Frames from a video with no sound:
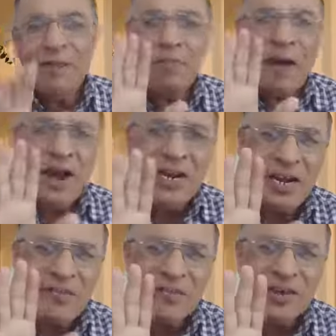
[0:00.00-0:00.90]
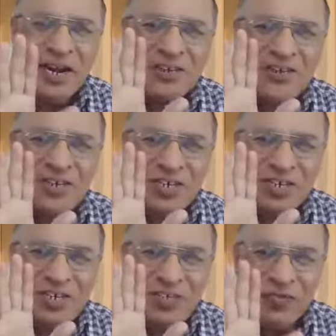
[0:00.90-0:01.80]
My dear friends,
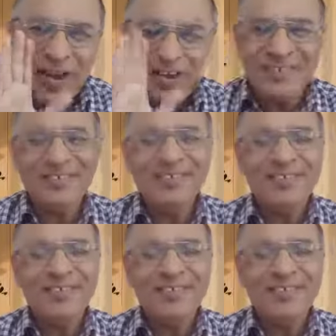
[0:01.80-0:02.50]
just wait.